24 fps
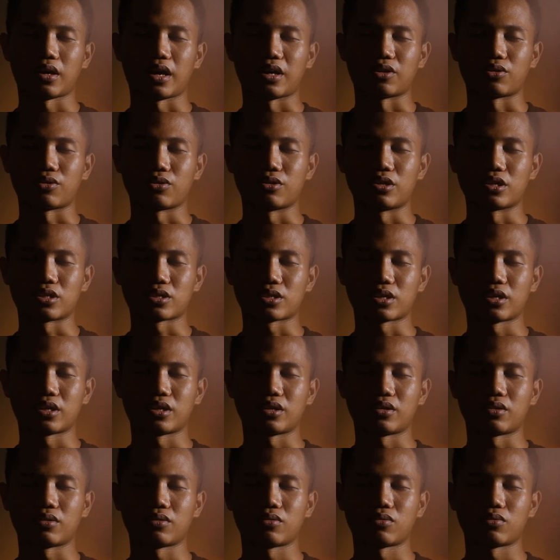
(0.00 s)
and to
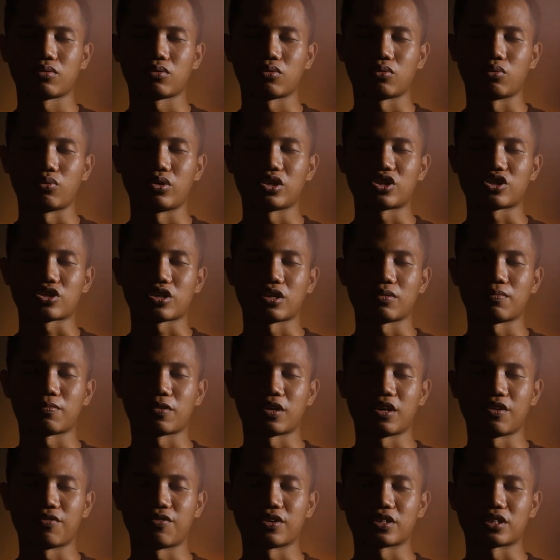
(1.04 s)
discern which can
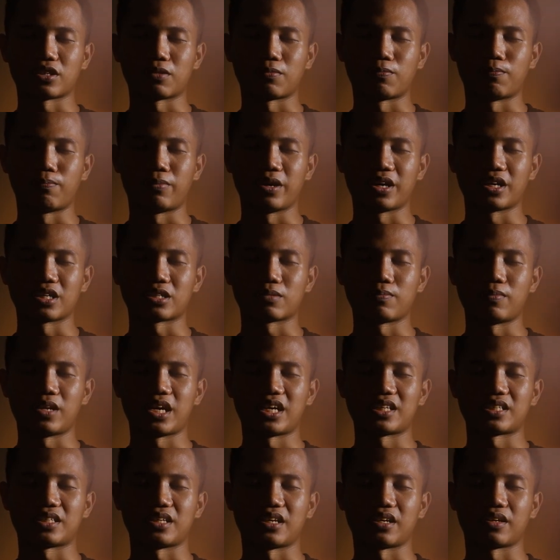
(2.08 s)
give us the biggest
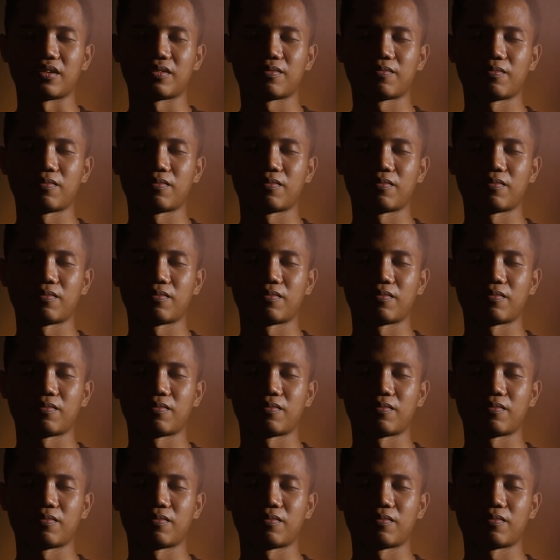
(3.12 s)
blessing.